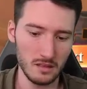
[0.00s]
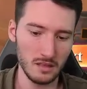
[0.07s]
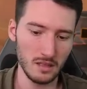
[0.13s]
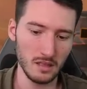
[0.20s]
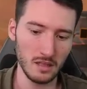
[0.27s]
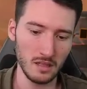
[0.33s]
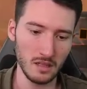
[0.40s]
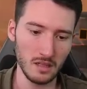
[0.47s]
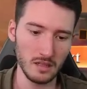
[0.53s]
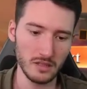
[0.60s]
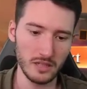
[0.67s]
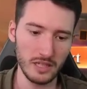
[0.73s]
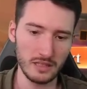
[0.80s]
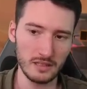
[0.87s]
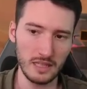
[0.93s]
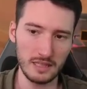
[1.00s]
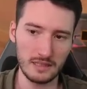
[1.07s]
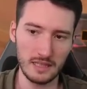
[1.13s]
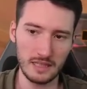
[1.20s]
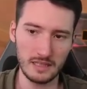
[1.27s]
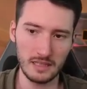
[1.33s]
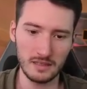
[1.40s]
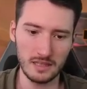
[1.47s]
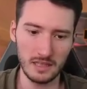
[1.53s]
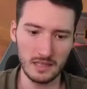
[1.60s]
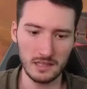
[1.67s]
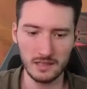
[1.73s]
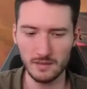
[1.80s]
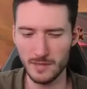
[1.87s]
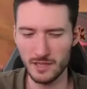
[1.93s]
So that
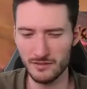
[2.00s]
is a bit of a